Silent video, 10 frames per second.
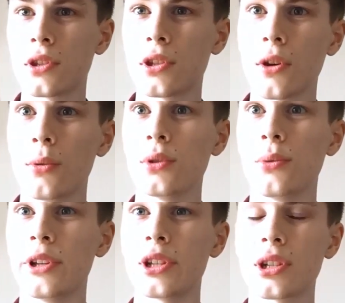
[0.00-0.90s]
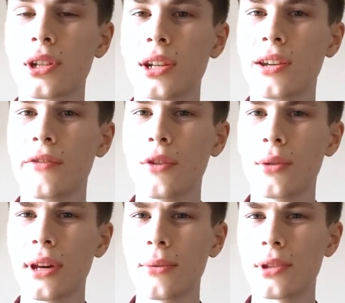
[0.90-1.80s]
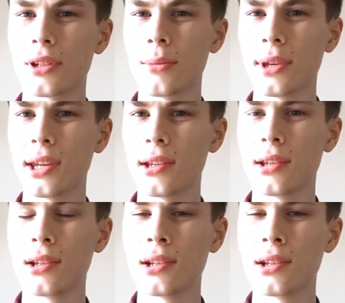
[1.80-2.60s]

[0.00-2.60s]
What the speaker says: chose which earphone that was going to be in,